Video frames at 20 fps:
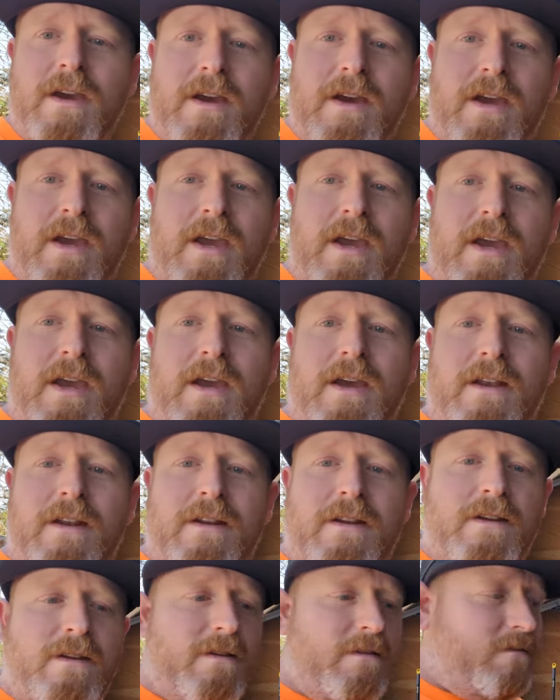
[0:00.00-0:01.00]

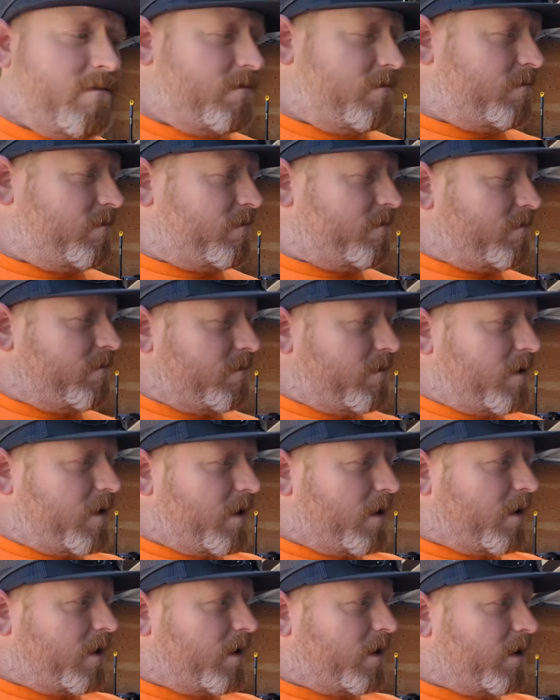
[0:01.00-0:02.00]
And
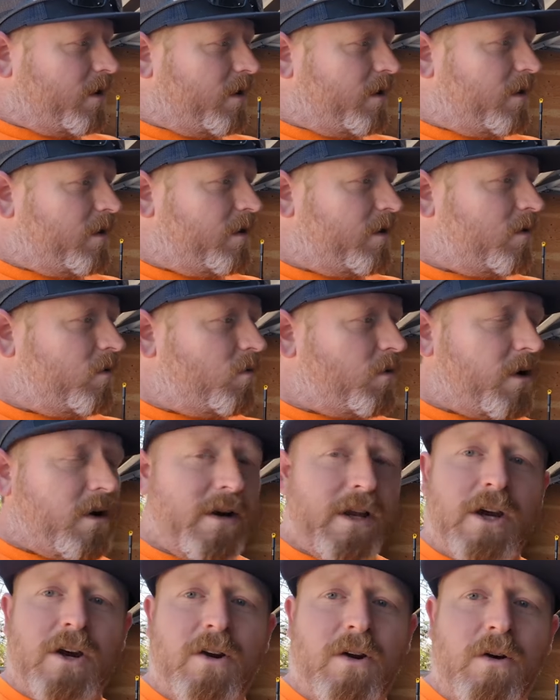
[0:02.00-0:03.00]
we're going
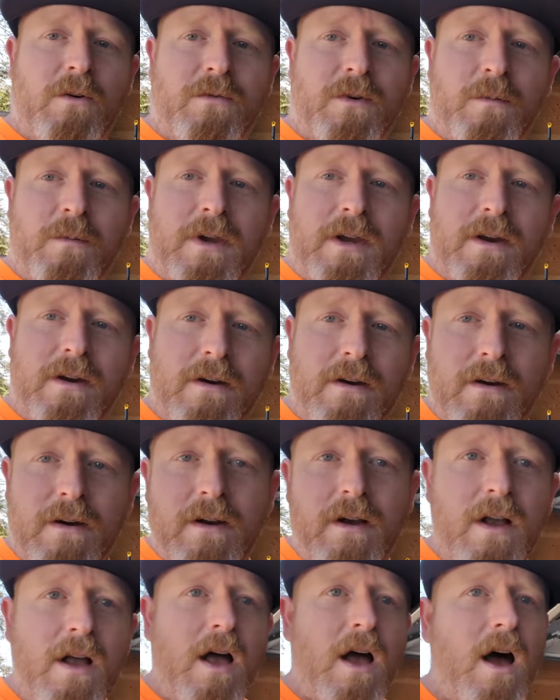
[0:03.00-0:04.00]
to grow from here.
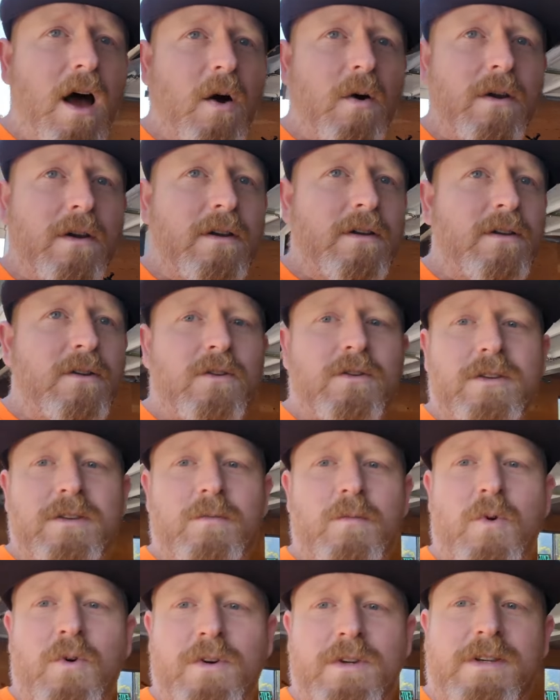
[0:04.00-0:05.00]
I want to do some
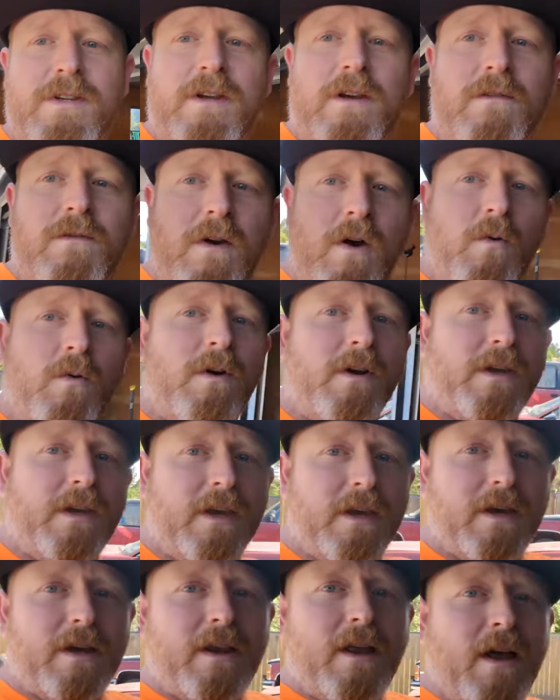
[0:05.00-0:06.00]
more stuff. I want to
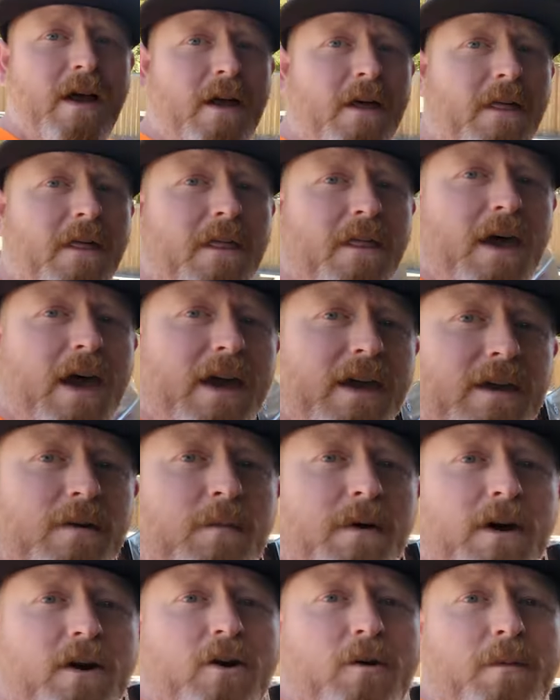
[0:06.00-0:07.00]
get that
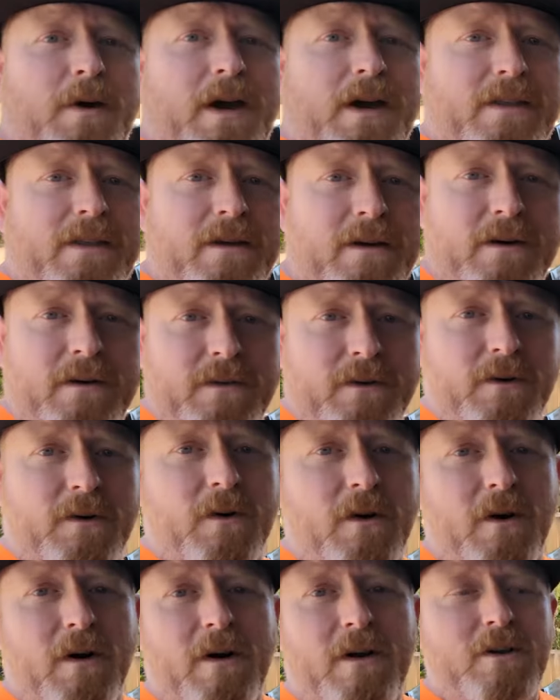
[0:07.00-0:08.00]
Camaro back there in the
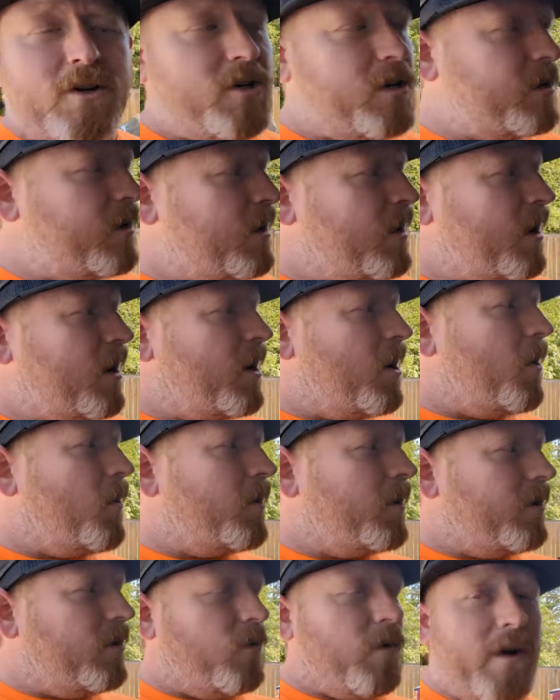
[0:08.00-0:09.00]
garage. I
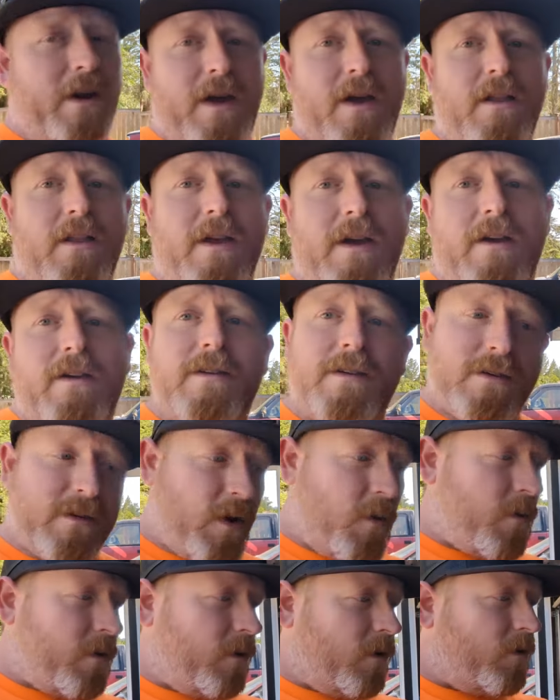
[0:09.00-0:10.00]
want to do an LS because I
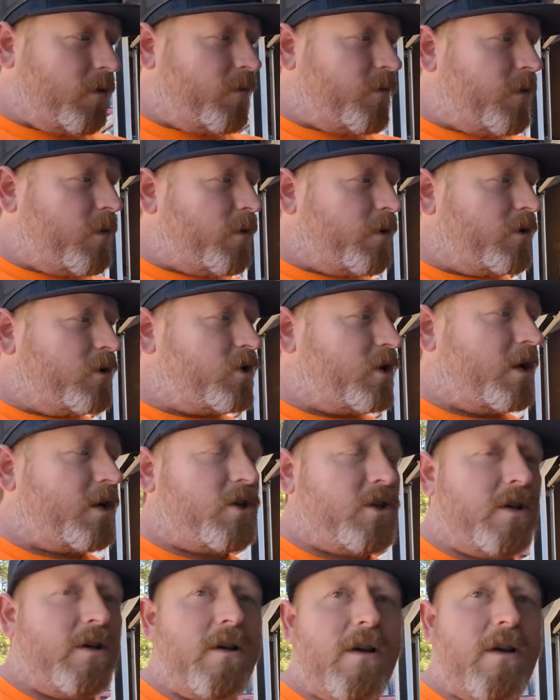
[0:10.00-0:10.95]
want to learn fuel injection.